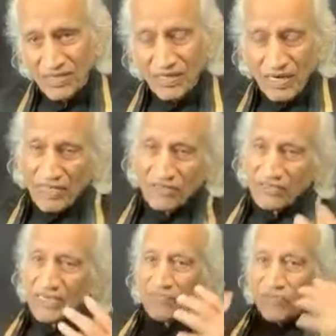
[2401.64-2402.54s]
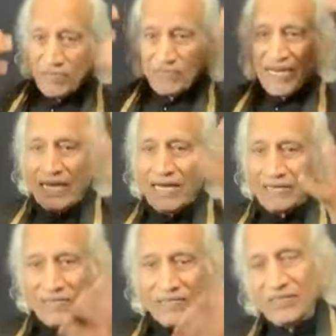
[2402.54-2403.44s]
rather than from the
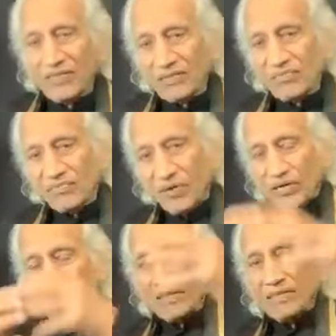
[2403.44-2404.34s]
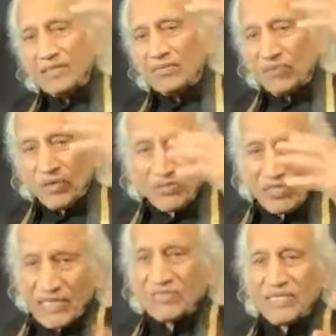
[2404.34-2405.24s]
head for
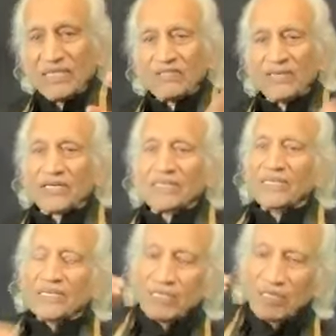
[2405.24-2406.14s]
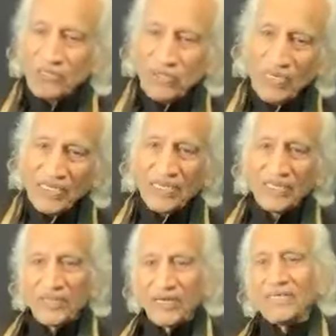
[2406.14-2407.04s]
changing other, controlling
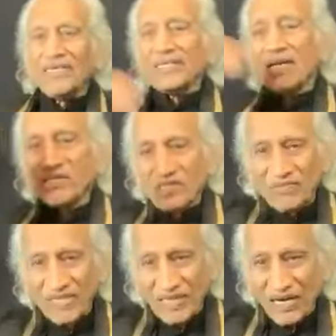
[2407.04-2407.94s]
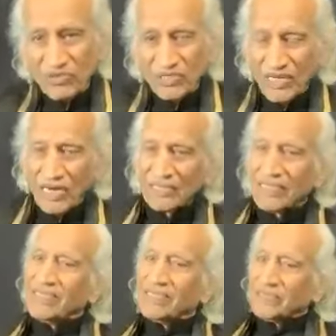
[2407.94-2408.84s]
other, achieving outside.
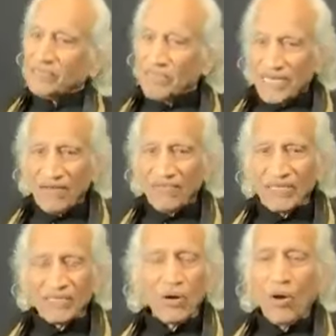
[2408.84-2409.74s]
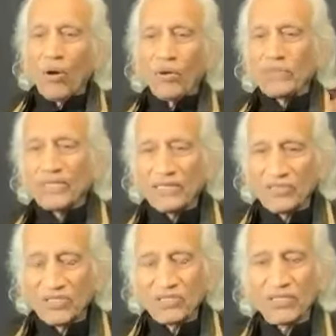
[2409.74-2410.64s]
behaving, all that
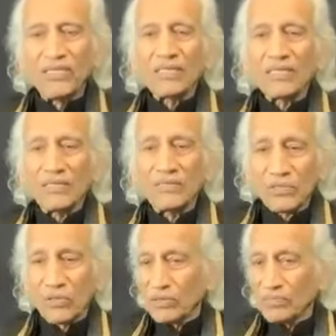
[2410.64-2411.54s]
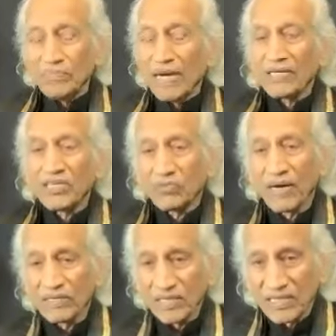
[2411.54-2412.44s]
is controlled, managed
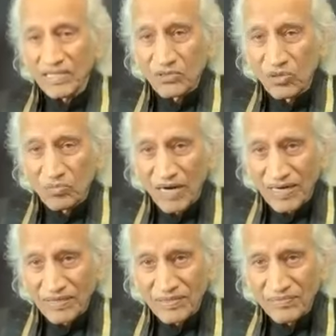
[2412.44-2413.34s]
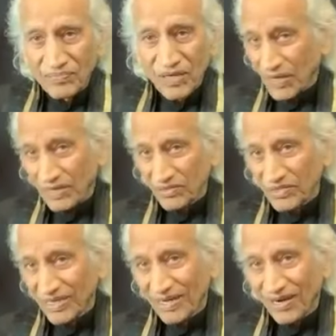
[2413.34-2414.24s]
by the ego mind rather
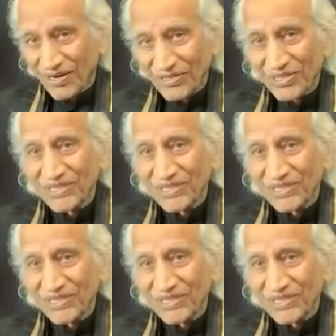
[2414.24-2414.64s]
than the heart.